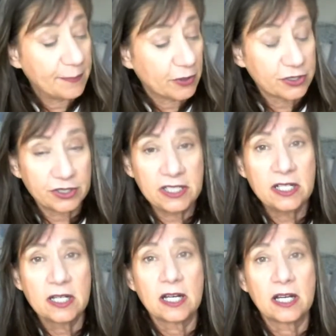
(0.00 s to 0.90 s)

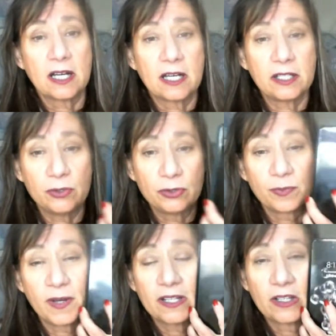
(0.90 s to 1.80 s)
personally
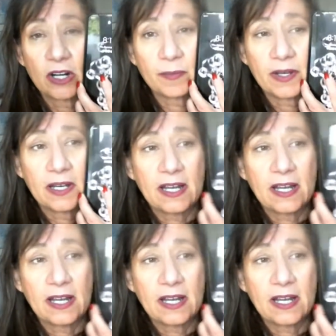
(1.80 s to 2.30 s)
use my alarm.